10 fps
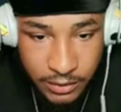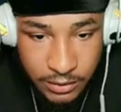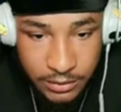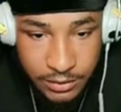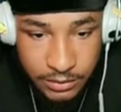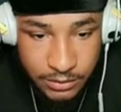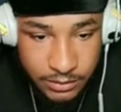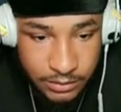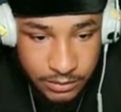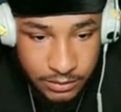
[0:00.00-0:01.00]
gonna lose him.
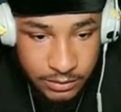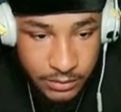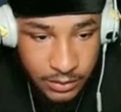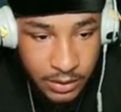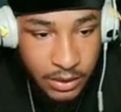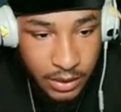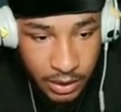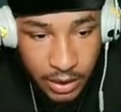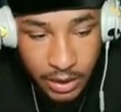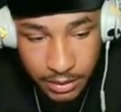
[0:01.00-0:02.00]

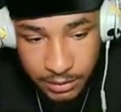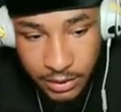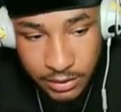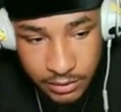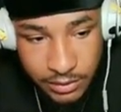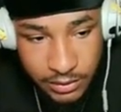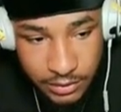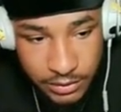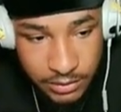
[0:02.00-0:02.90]
Uh, I knew I was gonna lose